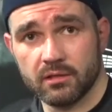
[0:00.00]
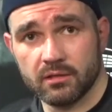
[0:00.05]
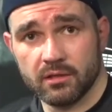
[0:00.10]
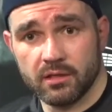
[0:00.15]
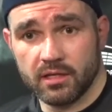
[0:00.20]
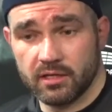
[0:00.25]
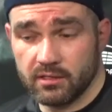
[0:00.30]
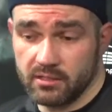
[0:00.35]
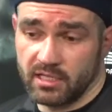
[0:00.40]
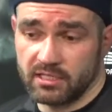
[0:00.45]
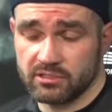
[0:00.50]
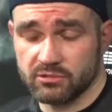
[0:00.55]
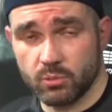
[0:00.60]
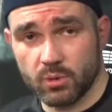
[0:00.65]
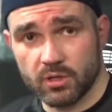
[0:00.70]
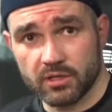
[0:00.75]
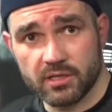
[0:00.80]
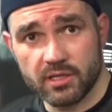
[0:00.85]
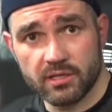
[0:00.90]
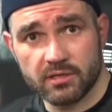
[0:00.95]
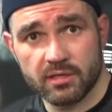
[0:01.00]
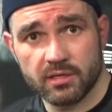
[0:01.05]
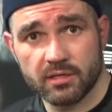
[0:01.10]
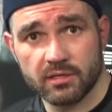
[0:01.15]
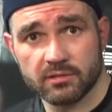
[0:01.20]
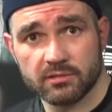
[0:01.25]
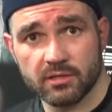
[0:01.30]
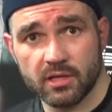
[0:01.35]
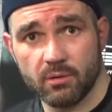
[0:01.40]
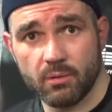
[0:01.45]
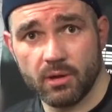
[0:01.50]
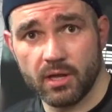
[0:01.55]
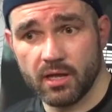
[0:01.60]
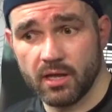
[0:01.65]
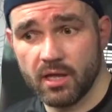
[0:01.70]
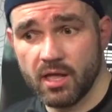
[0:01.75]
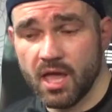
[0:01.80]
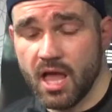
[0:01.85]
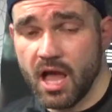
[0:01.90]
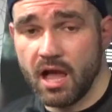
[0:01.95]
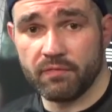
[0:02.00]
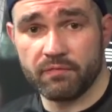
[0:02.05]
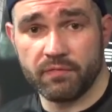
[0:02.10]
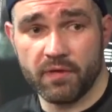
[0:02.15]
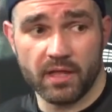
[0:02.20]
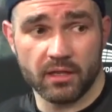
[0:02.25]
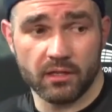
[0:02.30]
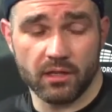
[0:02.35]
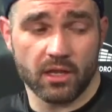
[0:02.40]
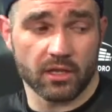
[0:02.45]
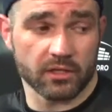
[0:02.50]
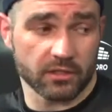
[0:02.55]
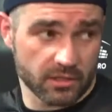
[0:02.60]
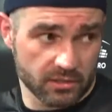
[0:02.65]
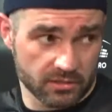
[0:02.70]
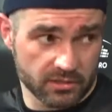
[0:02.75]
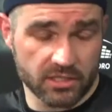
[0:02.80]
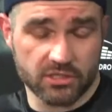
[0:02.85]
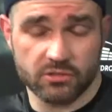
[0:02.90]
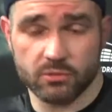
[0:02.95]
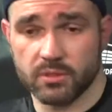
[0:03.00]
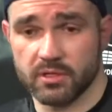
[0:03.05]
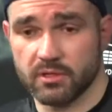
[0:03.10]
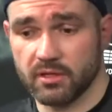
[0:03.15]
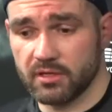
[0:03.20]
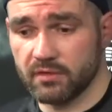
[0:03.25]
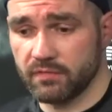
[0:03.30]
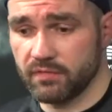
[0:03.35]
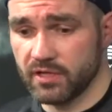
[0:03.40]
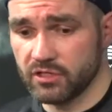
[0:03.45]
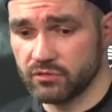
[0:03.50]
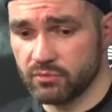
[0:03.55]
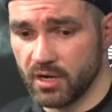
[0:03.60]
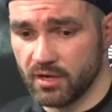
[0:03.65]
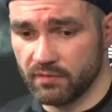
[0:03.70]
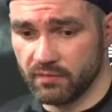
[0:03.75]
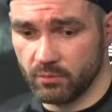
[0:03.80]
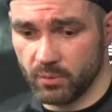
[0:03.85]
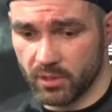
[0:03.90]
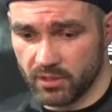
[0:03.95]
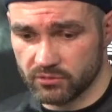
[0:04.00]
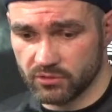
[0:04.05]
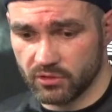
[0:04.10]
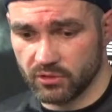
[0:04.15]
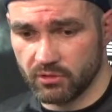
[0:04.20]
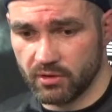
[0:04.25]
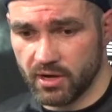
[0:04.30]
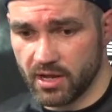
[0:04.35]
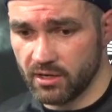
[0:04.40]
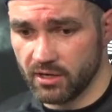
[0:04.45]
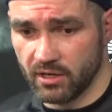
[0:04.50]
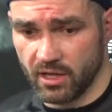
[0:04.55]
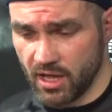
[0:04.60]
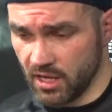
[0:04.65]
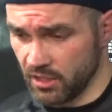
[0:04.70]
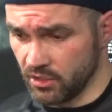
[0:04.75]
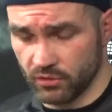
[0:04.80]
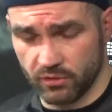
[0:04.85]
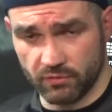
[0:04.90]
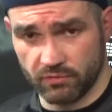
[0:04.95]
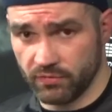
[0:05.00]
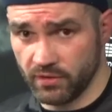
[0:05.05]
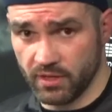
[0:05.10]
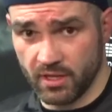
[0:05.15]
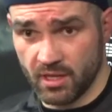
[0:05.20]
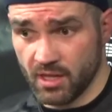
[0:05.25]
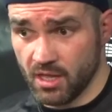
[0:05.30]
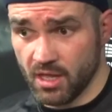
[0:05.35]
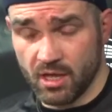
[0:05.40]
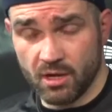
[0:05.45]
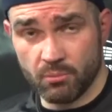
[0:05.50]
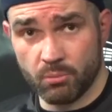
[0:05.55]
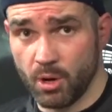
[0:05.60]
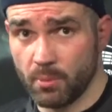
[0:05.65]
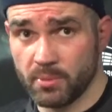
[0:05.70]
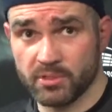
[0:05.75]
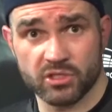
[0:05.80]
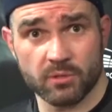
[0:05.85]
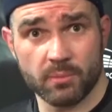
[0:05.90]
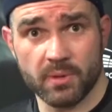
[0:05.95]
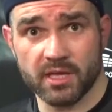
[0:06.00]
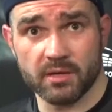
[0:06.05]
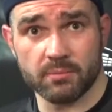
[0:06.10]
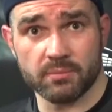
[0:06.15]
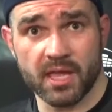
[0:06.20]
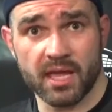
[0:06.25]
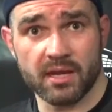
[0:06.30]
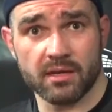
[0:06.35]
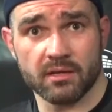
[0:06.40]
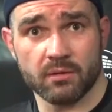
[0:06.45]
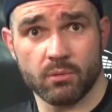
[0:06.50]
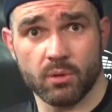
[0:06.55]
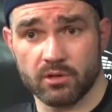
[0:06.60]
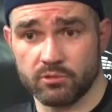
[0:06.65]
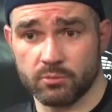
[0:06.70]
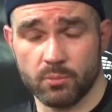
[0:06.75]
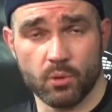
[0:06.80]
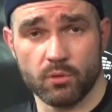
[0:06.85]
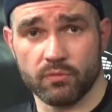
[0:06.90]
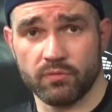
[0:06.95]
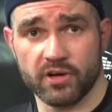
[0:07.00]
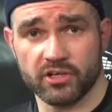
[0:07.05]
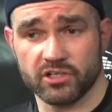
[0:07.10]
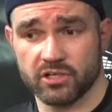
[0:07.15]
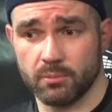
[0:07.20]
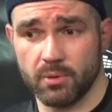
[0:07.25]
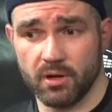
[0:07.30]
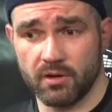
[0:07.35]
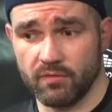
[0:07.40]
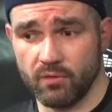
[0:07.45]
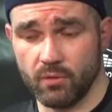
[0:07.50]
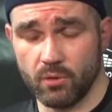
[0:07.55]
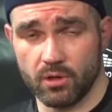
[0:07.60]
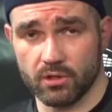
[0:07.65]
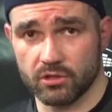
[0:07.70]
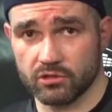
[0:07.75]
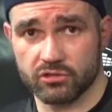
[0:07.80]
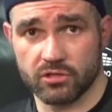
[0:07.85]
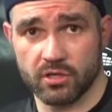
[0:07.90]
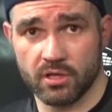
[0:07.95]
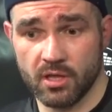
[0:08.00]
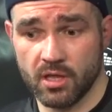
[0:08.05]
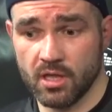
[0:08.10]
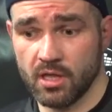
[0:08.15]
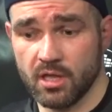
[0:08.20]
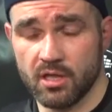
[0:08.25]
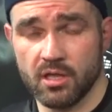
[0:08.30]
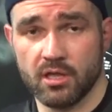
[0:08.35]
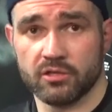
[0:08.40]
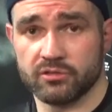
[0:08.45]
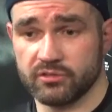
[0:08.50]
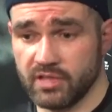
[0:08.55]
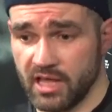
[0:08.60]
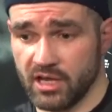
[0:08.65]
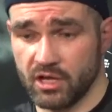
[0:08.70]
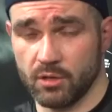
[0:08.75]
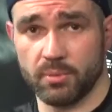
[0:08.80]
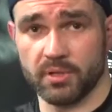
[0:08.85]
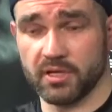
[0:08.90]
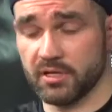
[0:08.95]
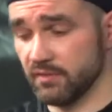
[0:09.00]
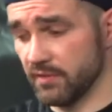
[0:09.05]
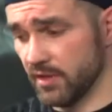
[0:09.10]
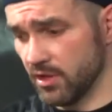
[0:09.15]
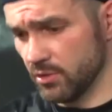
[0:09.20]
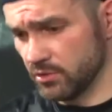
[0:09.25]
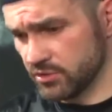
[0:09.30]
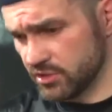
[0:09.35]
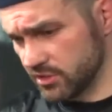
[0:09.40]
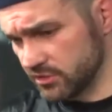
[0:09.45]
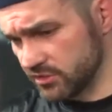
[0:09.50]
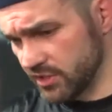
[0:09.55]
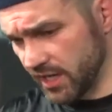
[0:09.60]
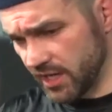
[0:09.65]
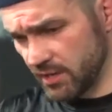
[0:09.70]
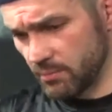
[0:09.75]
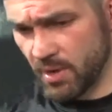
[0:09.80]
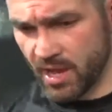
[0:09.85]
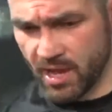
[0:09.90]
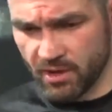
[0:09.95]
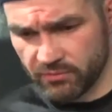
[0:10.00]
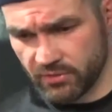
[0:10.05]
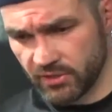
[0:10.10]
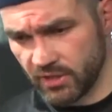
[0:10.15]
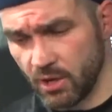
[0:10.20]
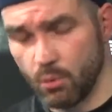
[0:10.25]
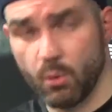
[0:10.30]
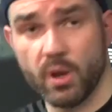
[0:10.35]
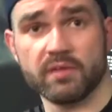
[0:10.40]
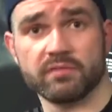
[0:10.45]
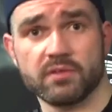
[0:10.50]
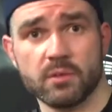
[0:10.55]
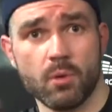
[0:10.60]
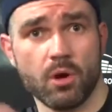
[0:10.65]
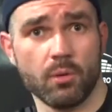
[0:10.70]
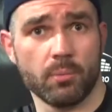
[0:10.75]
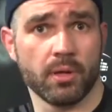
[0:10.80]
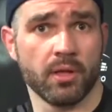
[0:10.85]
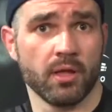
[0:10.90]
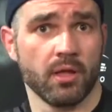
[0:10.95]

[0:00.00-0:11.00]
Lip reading: And that's what I did. So I felt like these were in the first round, when I was on the ground, I could have probably submitted him then, while I was more fresher, but I thought I was stand up, and even though it was the second round, I waved him up.